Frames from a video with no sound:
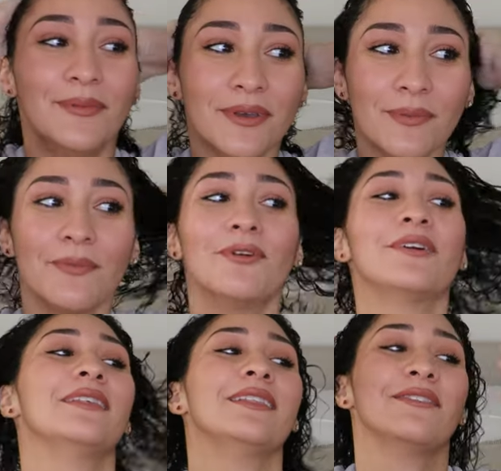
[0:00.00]
a bit
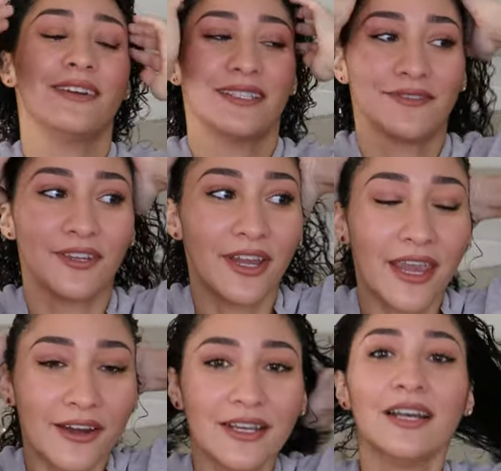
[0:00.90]
more than the rest of your
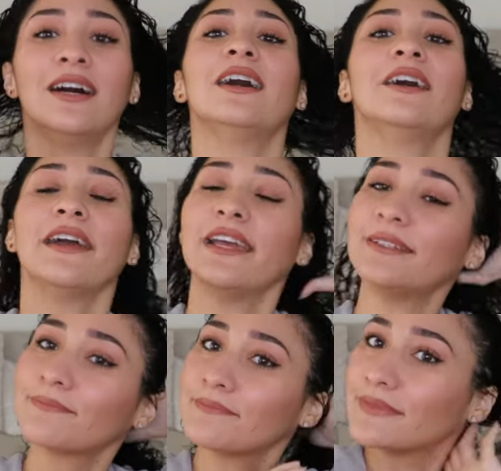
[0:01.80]
hair all
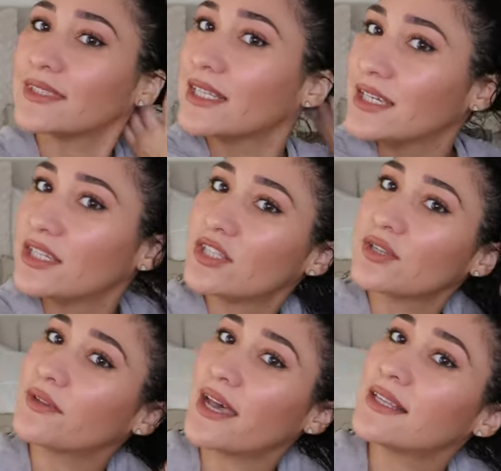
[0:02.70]
right
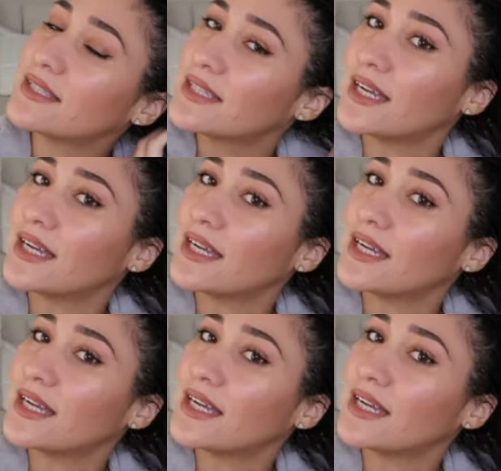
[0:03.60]
so that's